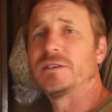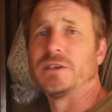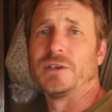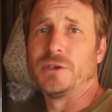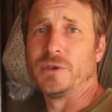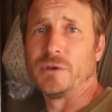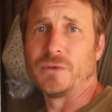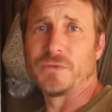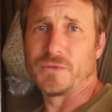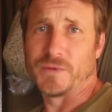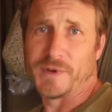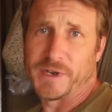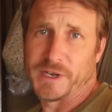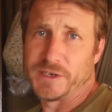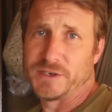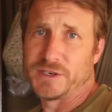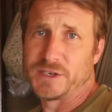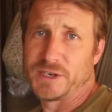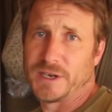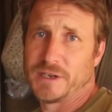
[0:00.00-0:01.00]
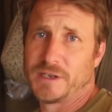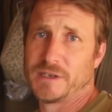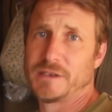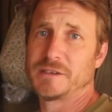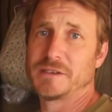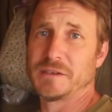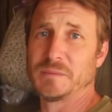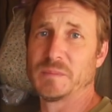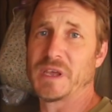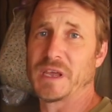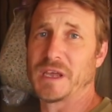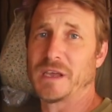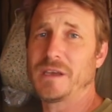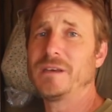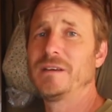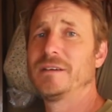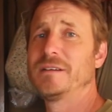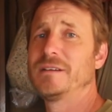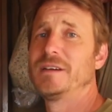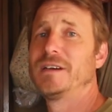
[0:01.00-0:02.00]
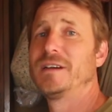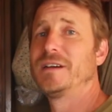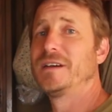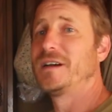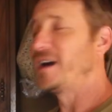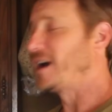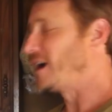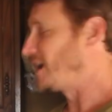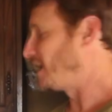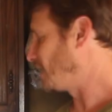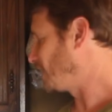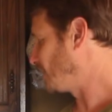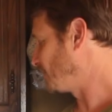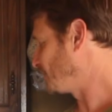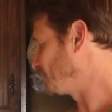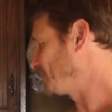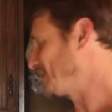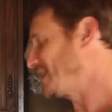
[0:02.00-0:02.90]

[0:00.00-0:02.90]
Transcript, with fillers: is a new fridge to me. Um,